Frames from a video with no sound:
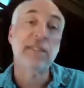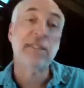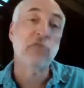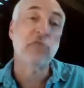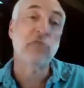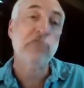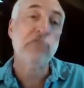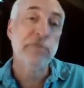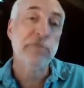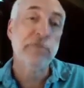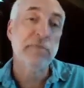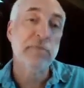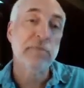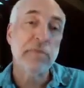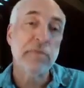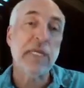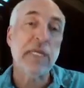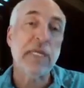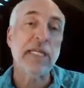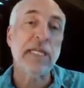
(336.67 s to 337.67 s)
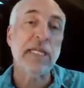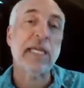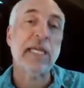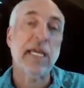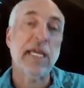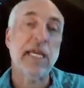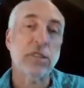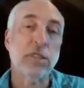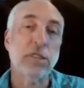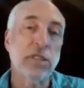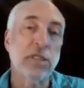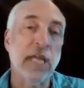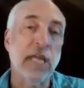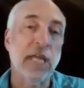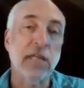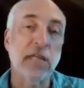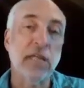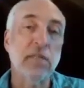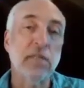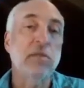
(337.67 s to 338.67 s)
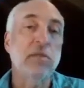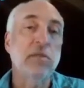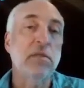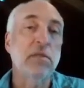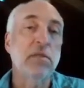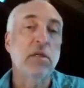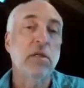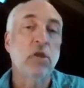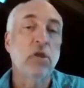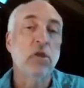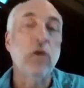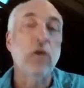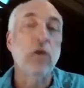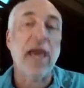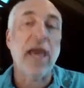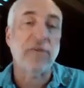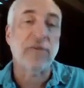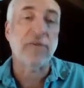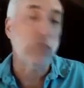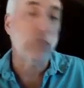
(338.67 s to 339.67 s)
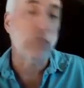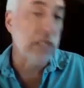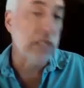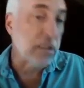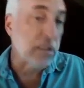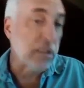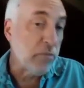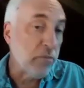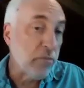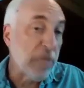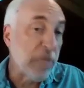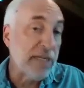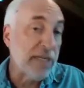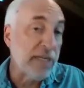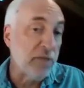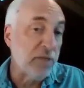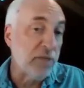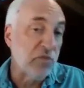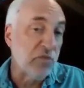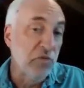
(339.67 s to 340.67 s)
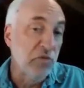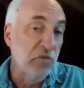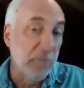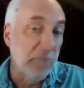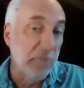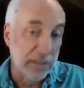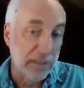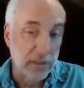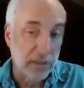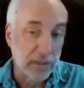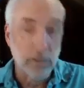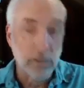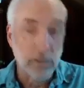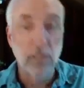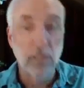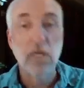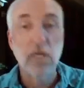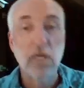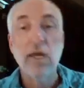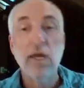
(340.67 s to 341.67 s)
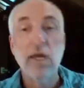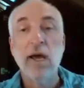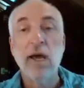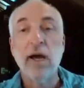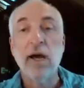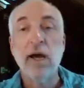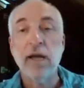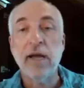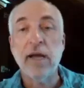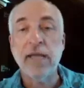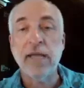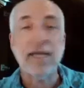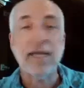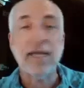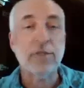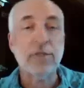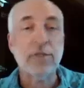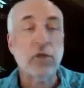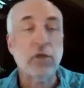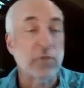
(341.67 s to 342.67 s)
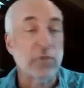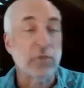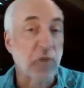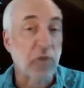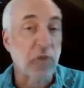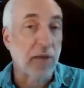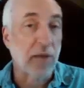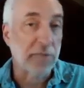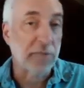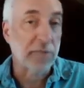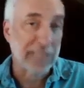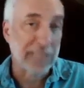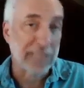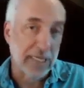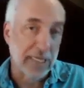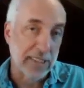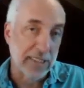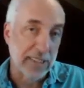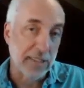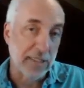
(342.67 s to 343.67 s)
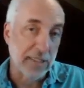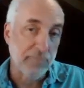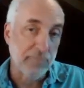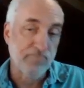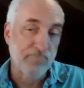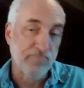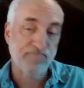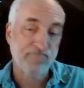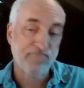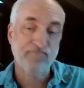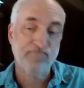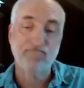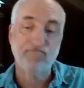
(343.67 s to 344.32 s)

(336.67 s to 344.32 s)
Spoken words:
That's an indication that you haven't really made an improvement. And that term is probably not needed.